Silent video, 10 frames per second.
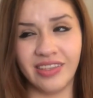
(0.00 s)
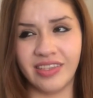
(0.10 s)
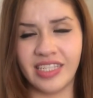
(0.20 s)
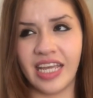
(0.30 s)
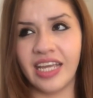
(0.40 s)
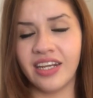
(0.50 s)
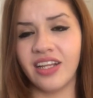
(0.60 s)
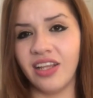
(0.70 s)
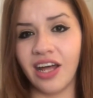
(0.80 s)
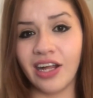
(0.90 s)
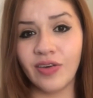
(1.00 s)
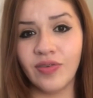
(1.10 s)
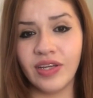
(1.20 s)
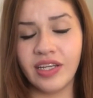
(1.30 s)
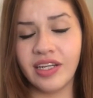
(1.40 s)
taking a lot
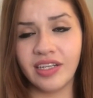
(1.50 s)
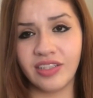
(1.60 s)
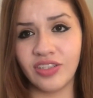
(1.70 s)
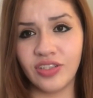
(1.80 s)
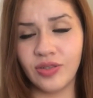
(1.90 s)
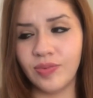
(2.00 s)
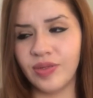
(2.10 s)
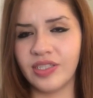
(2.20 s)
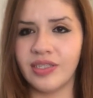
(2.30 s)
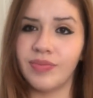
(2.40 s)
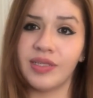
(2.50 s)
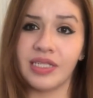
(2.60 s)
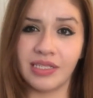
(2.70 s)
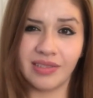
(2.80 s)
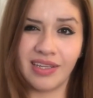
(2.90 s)
of it too, because I
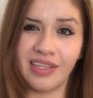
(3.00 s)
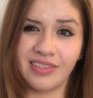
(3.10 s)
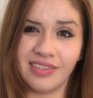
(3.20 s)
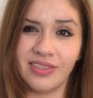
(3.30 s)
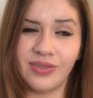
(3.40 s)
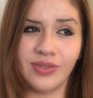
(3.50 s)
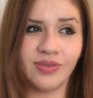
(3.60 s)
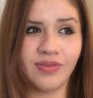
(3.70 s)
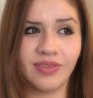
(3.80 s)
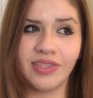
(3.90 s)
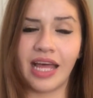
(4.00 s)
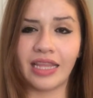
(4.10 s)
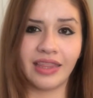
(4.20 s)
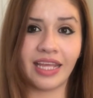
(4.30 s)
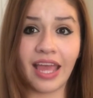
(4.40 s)
mean it's still
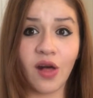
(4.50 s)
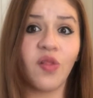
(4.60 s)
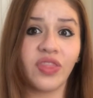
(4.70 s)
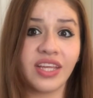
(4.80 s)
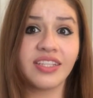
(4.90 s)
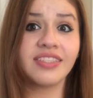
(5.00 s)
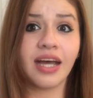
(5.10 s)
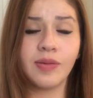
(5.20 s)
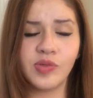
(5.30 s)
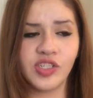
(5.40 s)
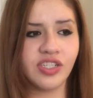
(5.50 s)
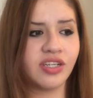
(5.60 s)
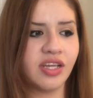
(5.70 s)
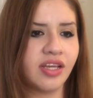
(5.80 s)
not the healthiest option.